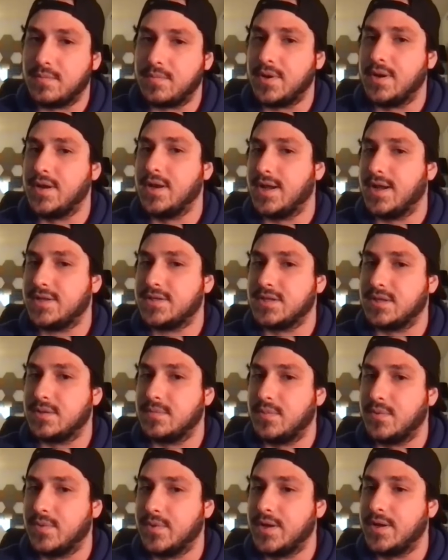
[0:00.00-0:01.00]
but not to the
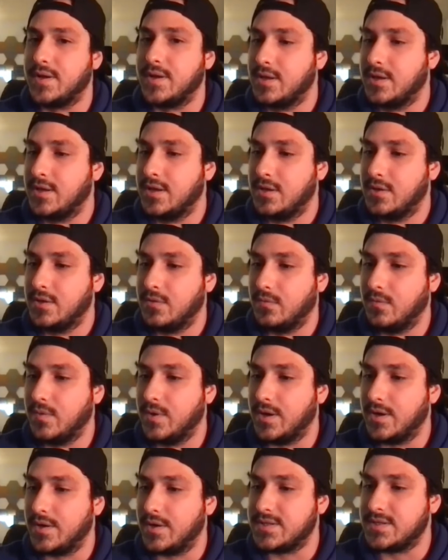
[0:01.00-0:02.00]
point
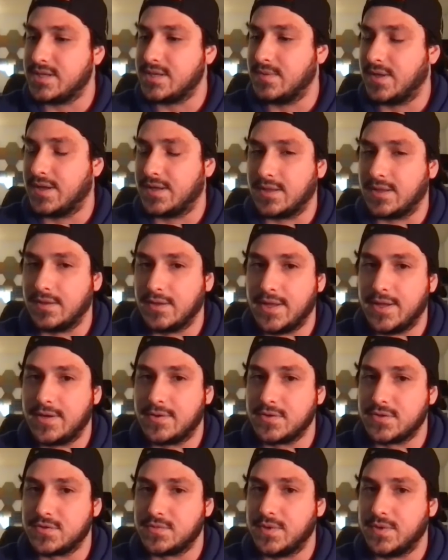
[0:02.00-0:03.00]
where a team like the
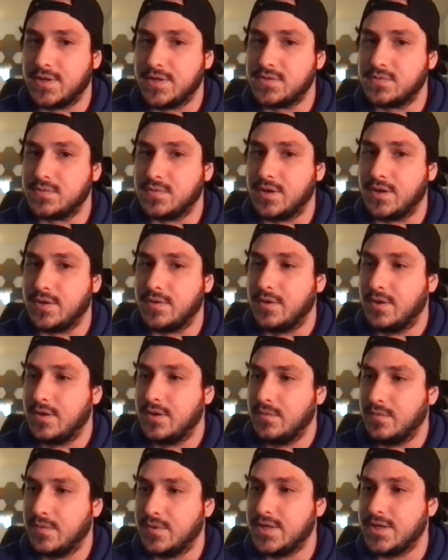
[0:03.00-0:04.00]
Lakers was, where
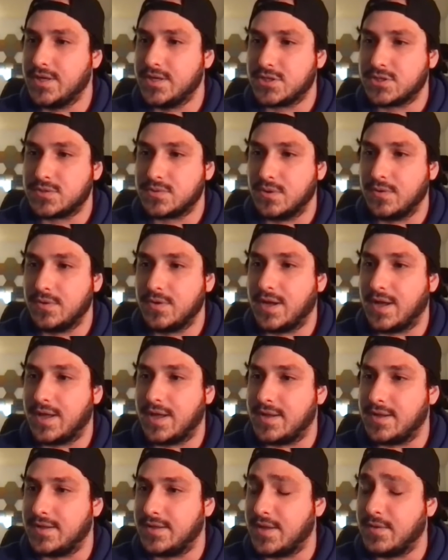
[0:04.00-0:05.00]
when Dennis Schroeder
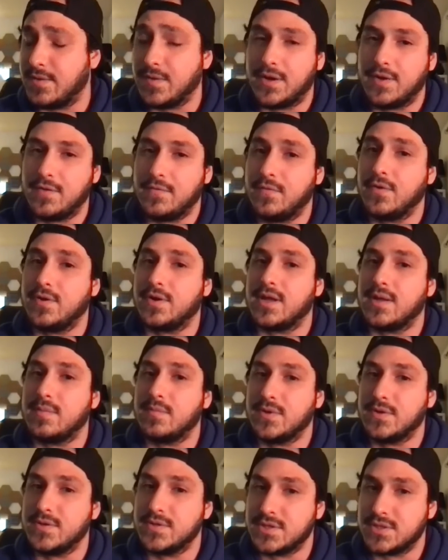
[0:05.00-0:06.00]
got hit, they went on a
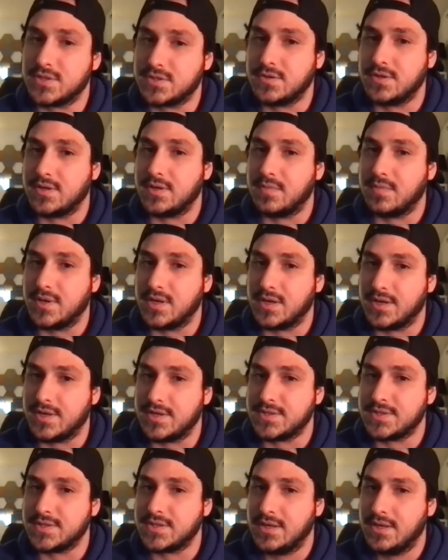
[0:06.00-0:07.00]
4-game losing streak,
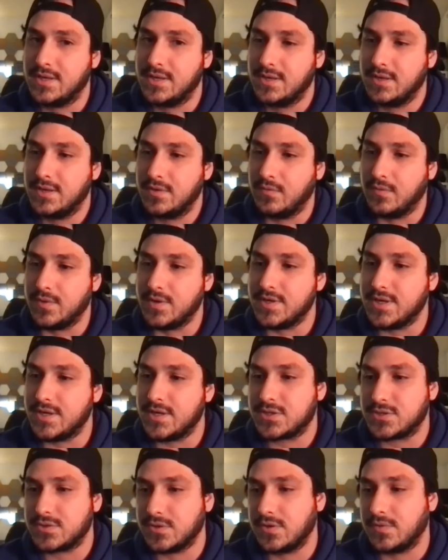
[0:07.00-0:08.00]
because when
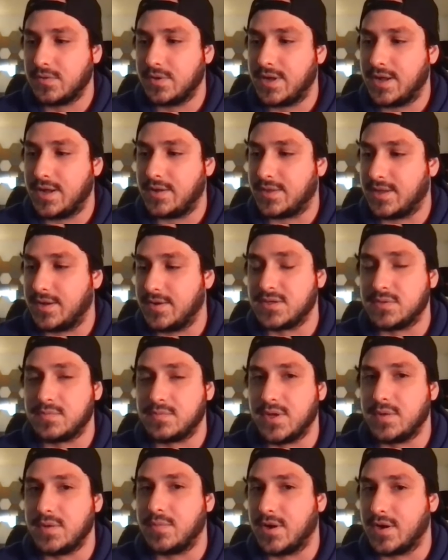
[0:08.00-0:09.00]
Dennis Schroeder went out, that was a
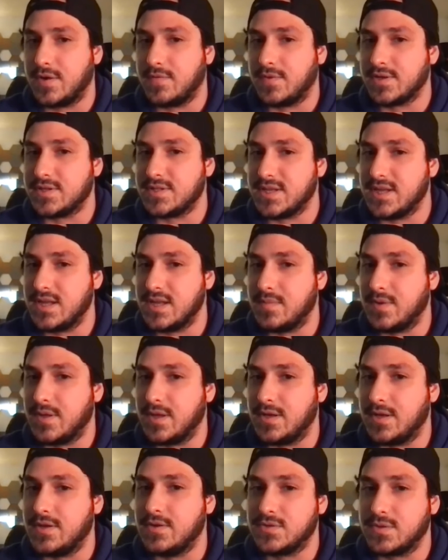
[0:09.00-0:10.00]
big part of our team,
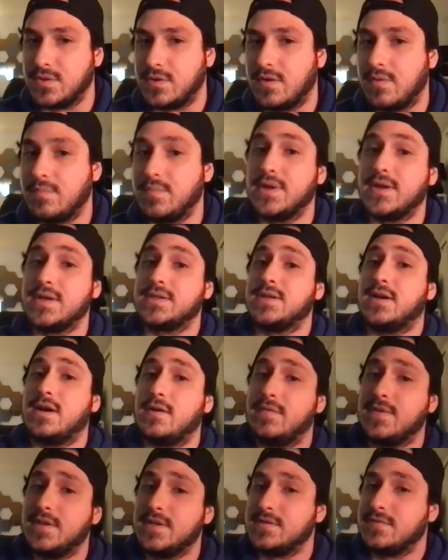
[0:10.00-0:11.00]
and he was one of our biggest
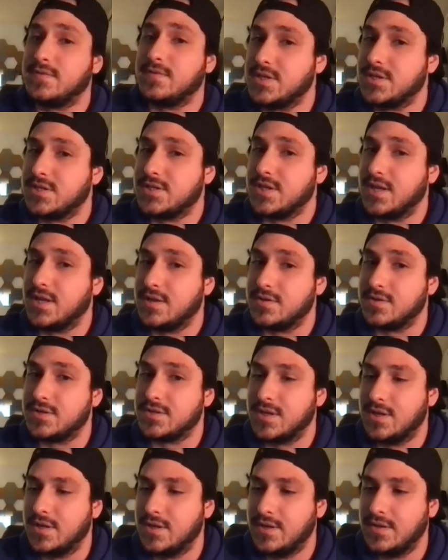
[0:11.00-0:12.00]
offensive
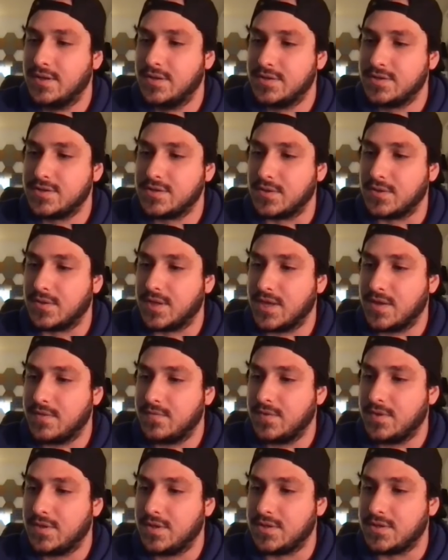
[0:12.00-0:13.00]
initiators. So
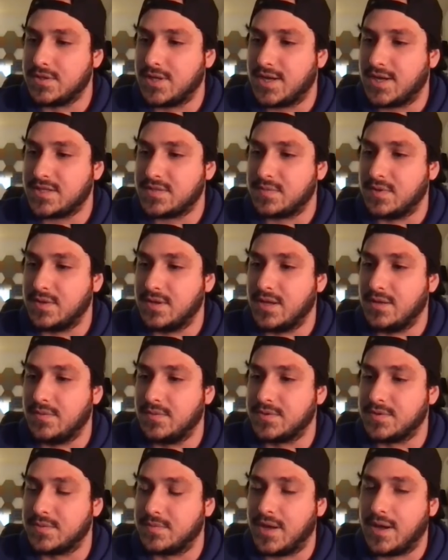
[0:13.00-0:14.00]
thankfully, the Jazz have been
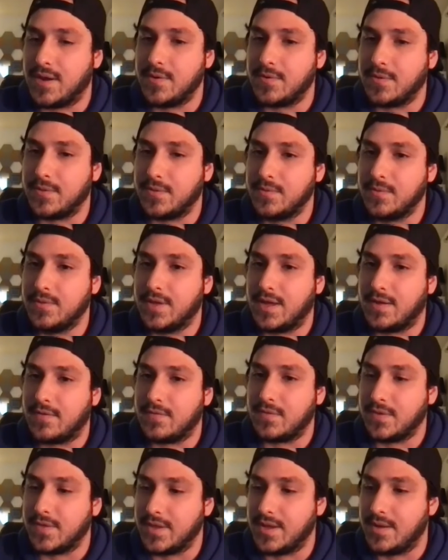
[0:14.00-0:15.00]
able to power through that
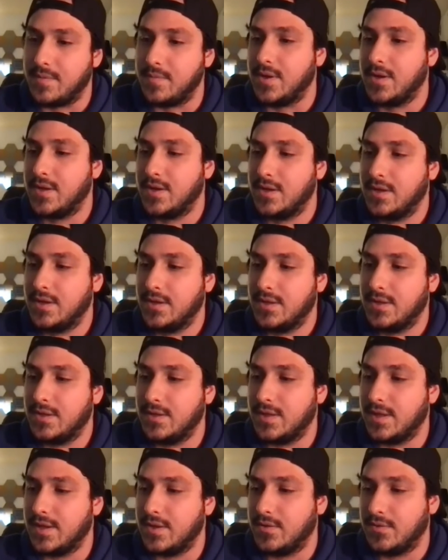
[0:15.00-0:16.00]
for them.
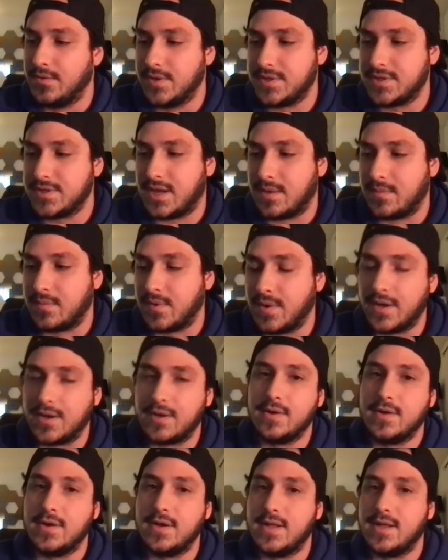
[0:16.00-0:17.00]
They hold the top
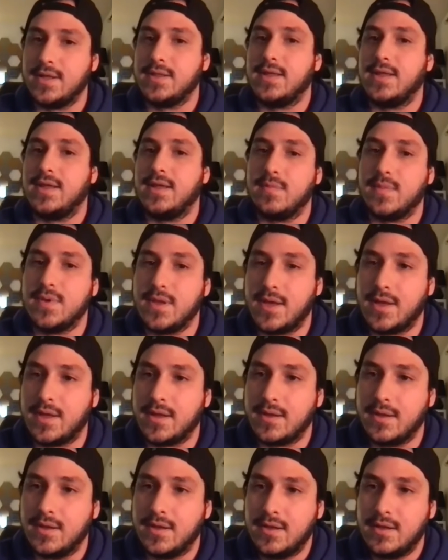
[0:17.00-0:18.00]
record in the NBA.